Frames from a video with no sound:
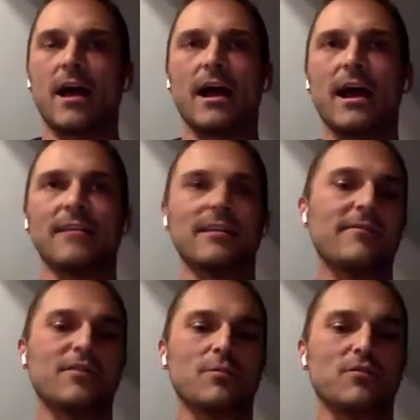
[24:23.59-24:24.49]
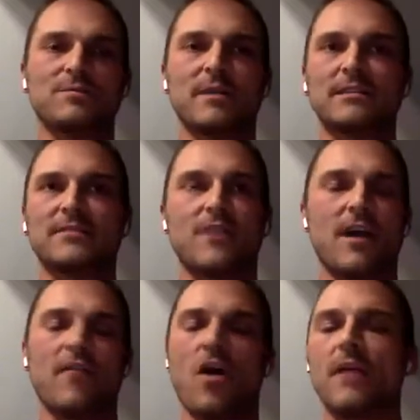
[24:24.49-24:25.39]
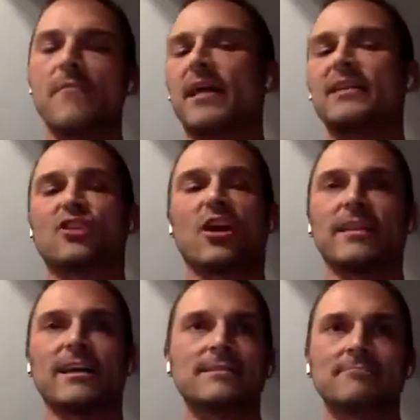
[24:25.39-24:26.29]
I love your perspective of automatically starting this.